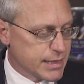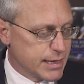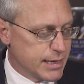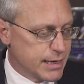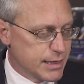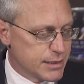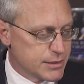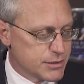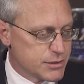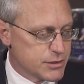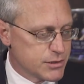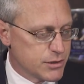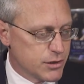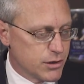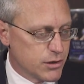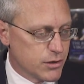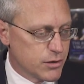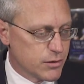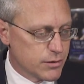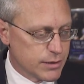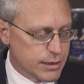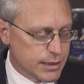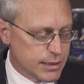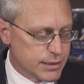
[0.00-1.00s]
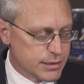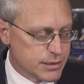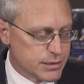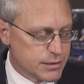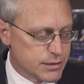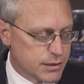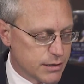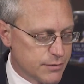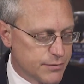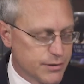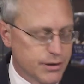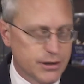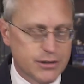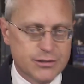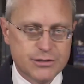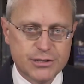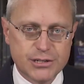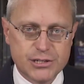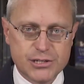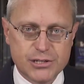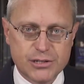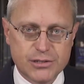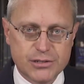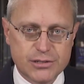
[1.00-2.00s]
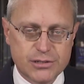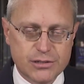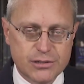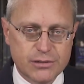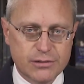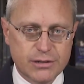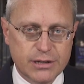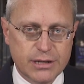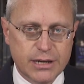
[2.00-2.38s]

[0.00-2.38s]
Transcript: And so it's very traditional to,